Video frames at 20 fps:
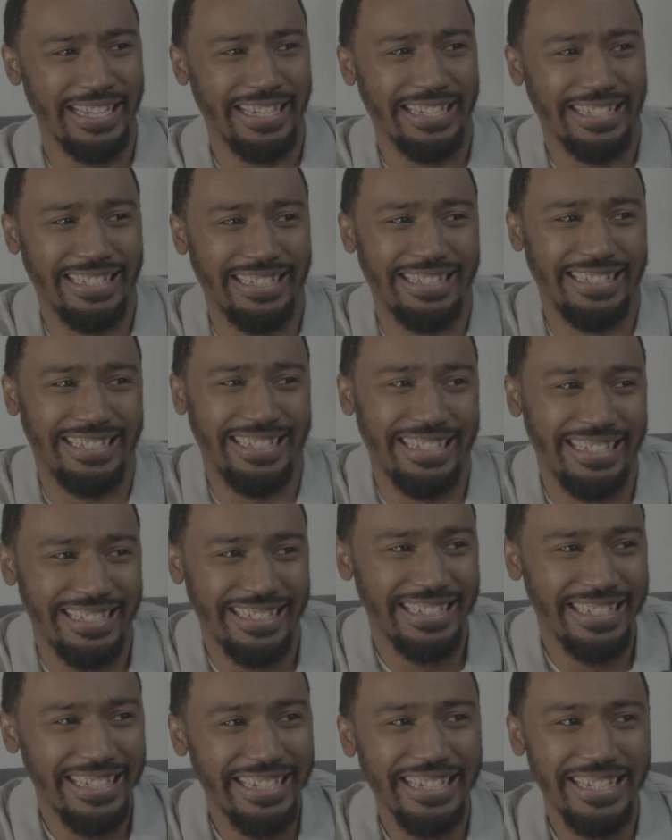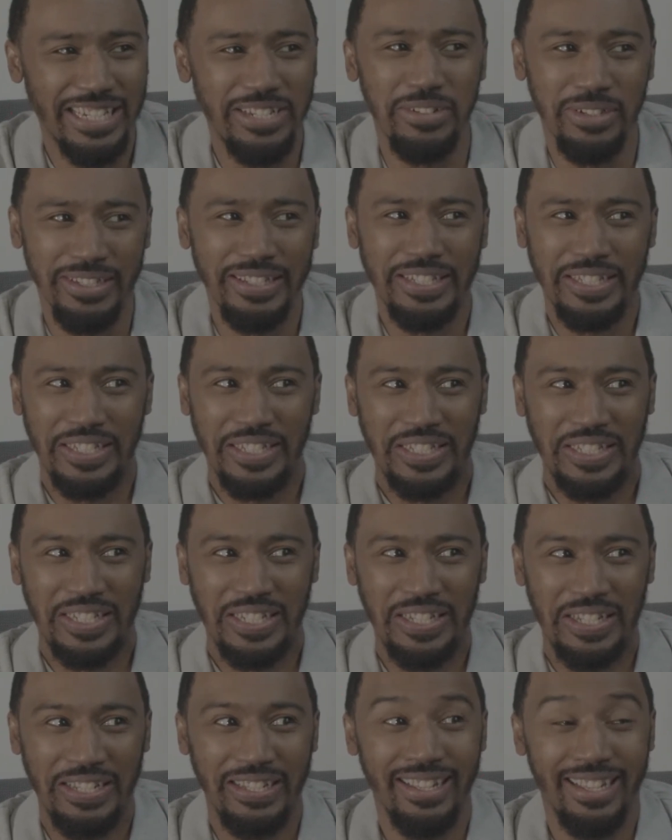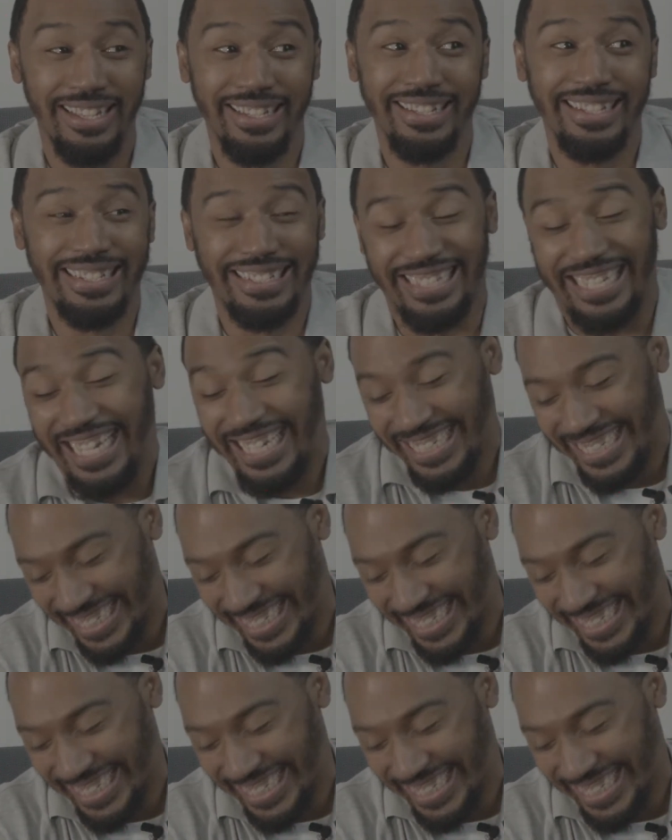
But hey, he was trying to make a play. You